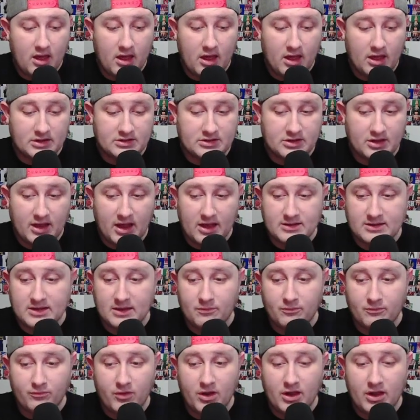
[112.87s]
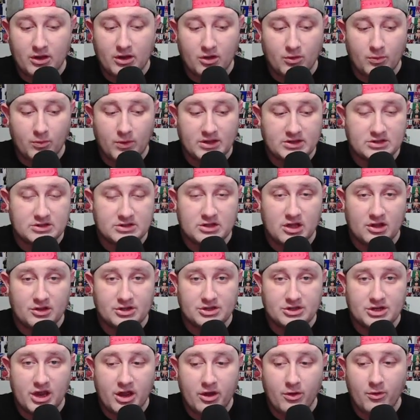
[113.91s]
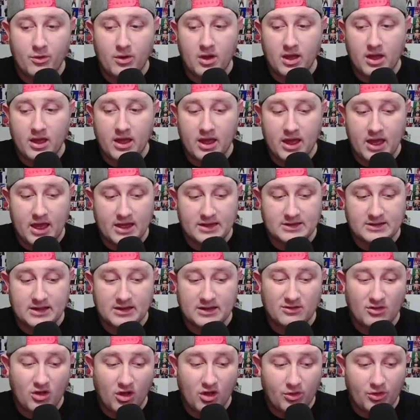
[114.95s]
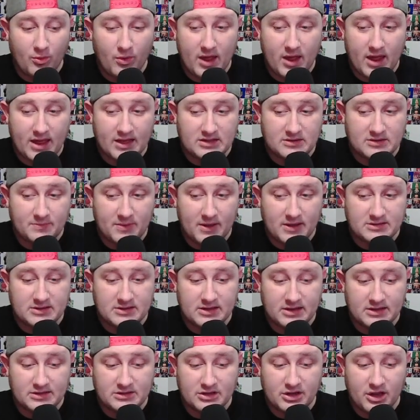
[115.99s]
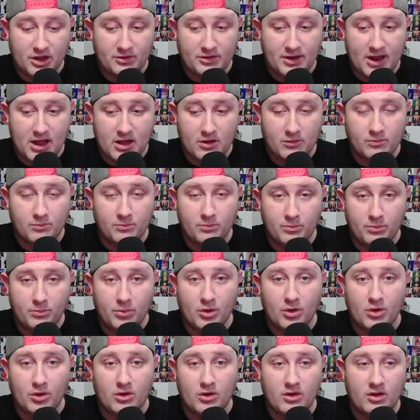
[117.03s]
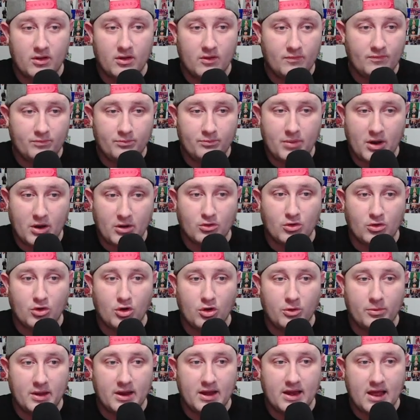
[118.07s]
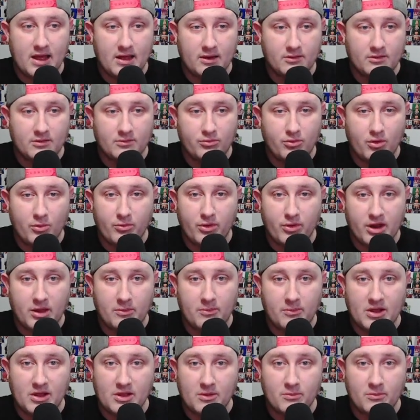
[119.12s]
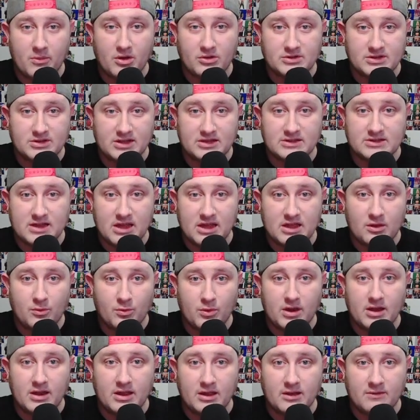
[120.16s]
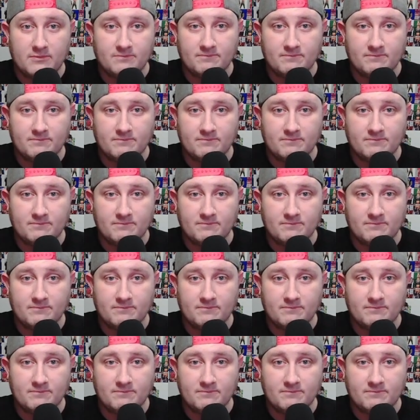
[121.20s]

So yeah, it's a really good way to start the show. So not the way I expected it to go down, but Baron Corbin and Bron Breakker made the most sense to get the win here.